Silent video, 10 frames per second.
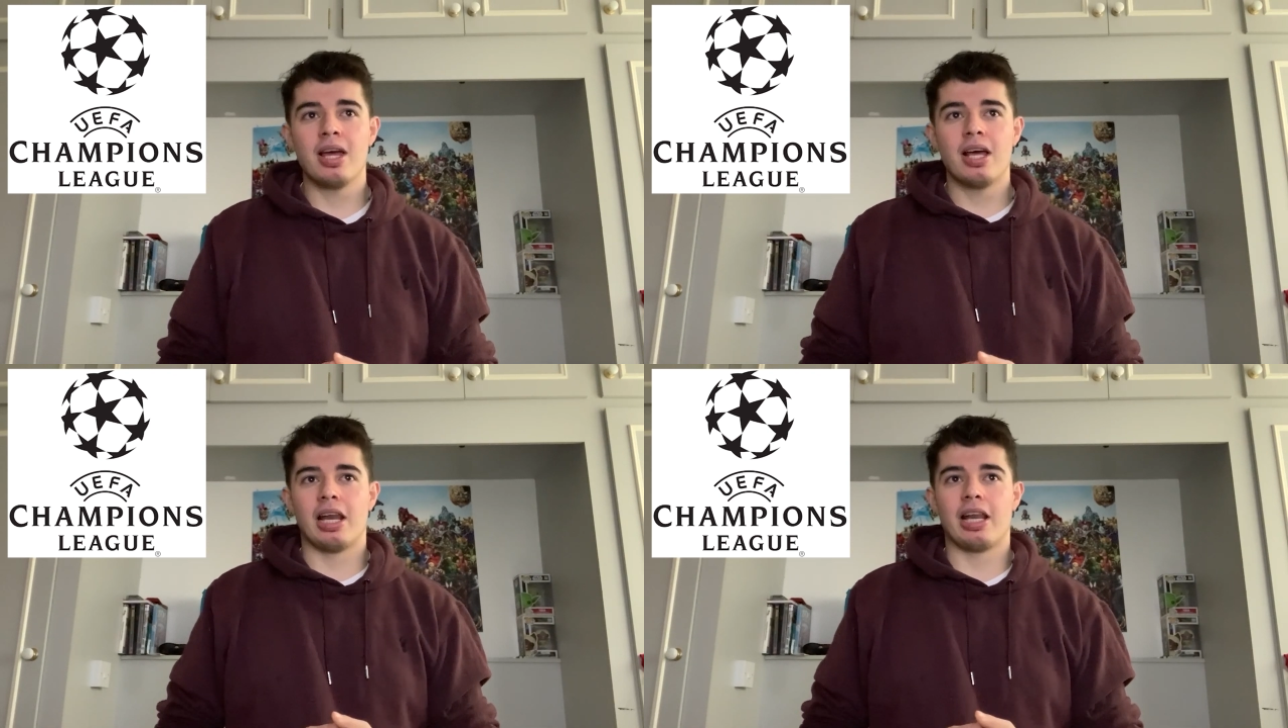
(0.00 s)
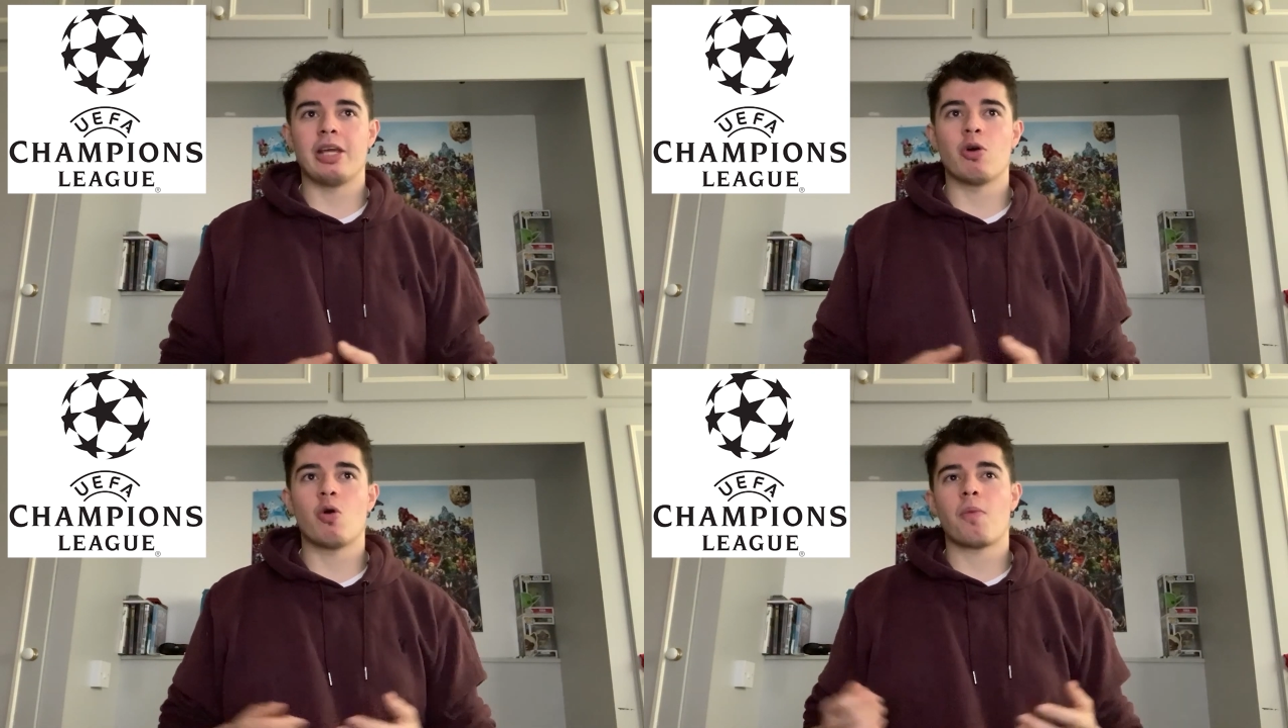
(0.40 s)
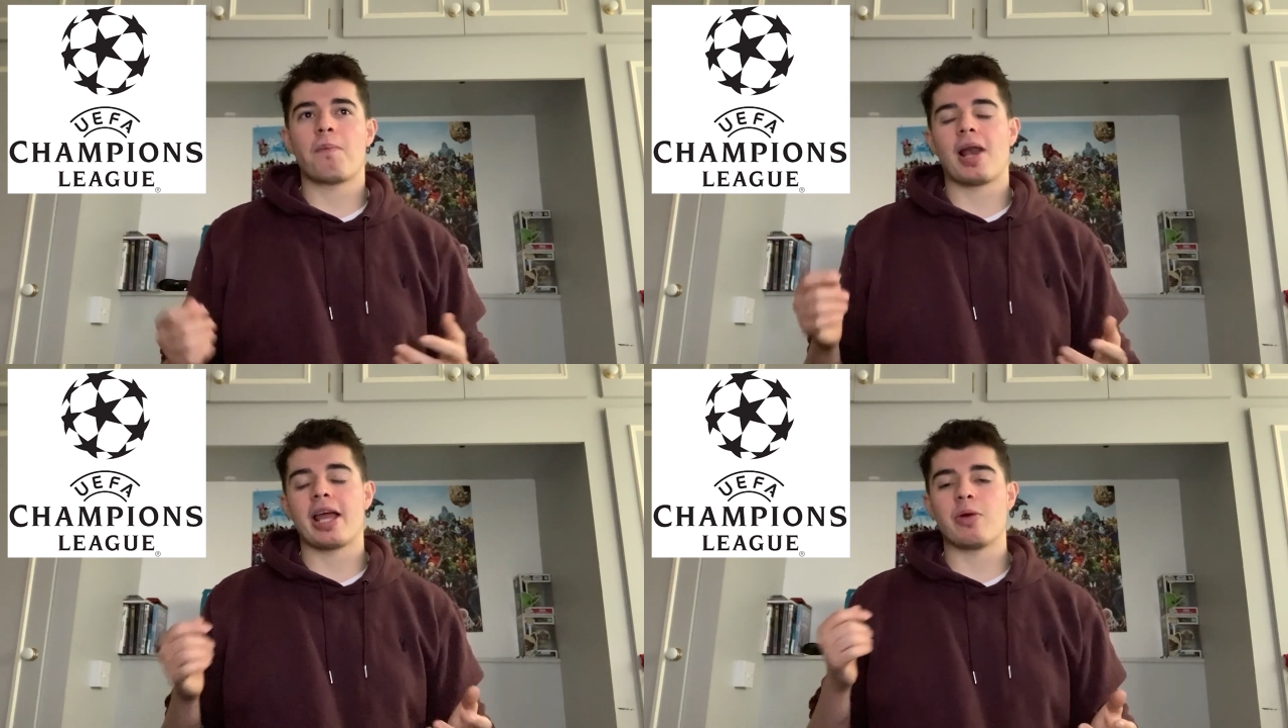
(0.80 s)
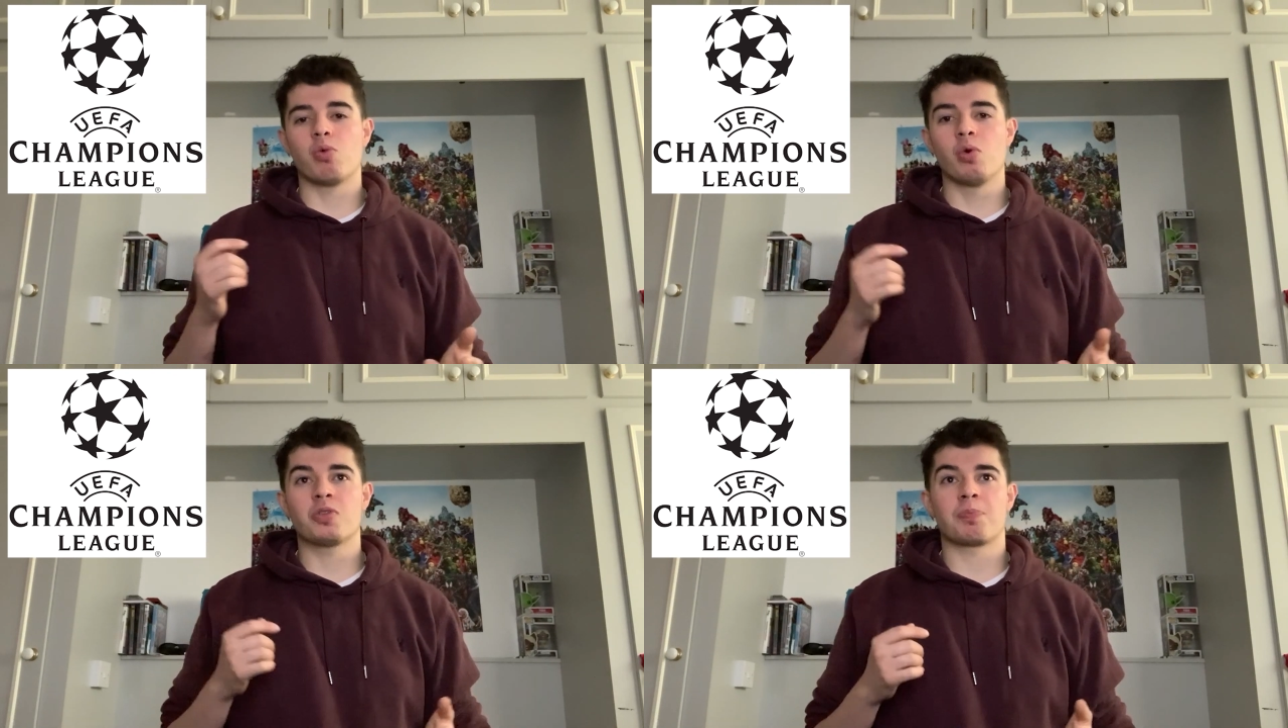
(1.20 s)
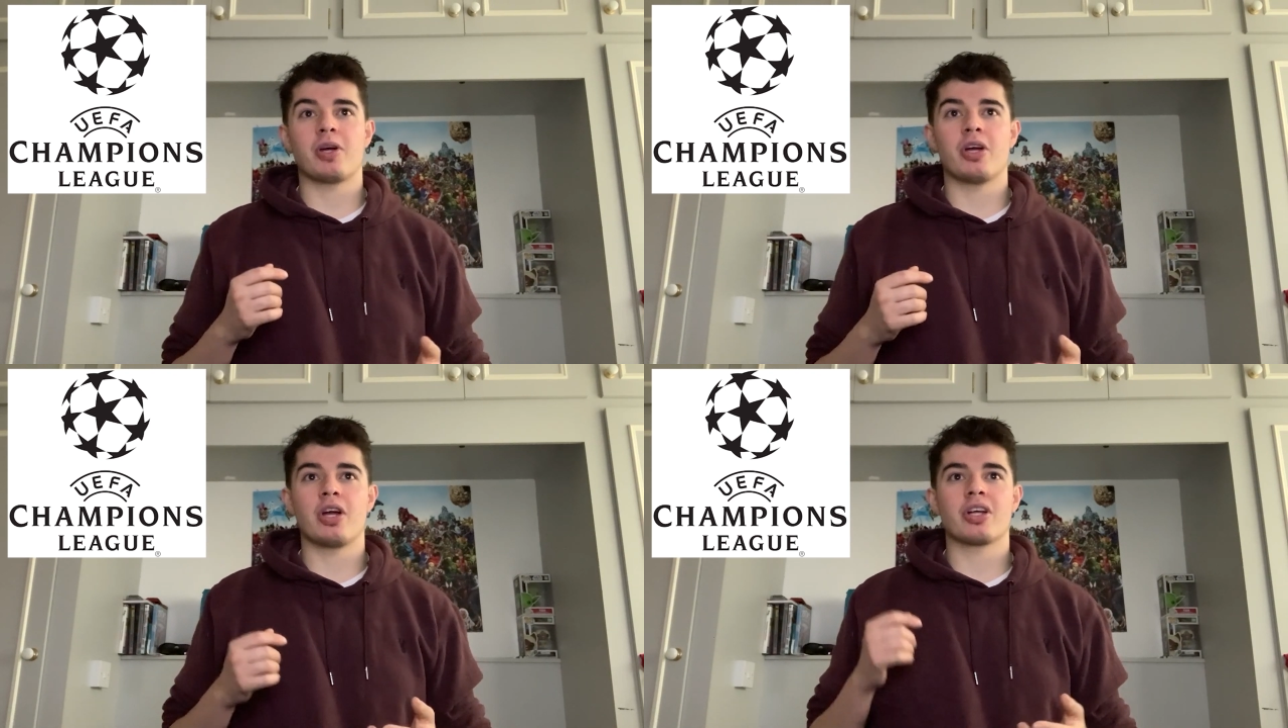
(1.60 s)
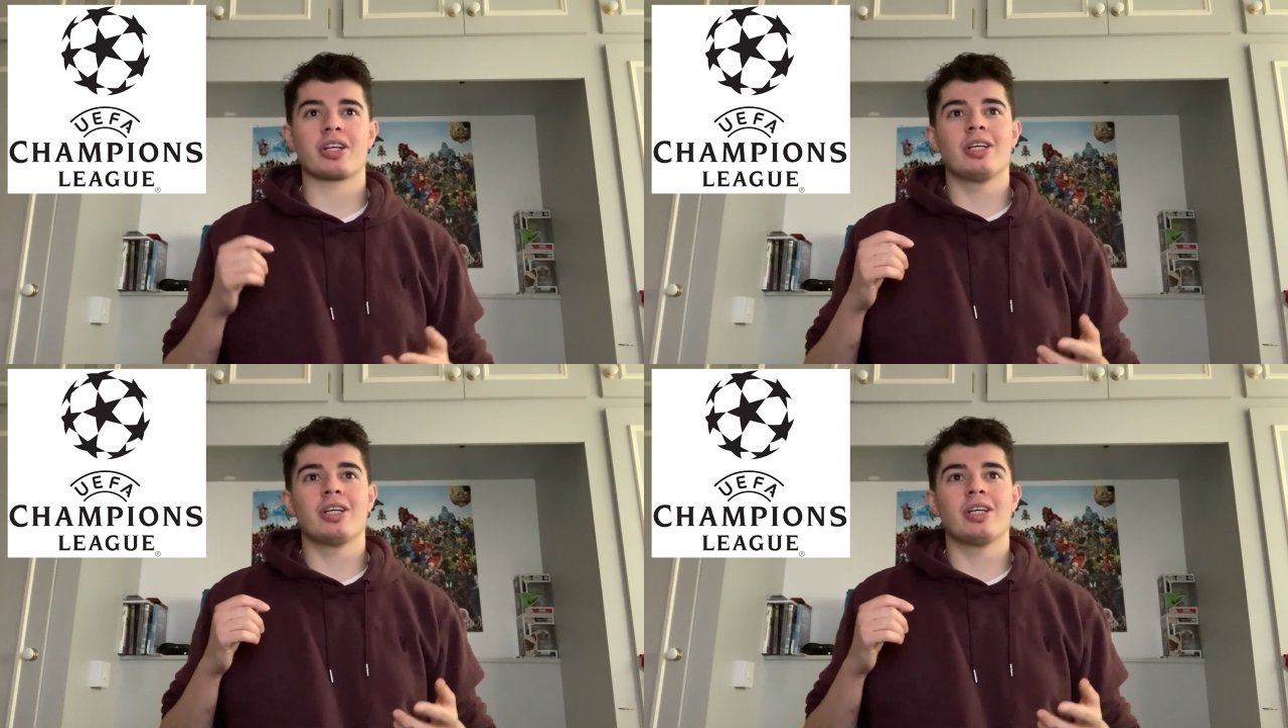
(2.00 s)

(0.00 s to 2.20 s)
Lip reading: Lille play Wolfsburg.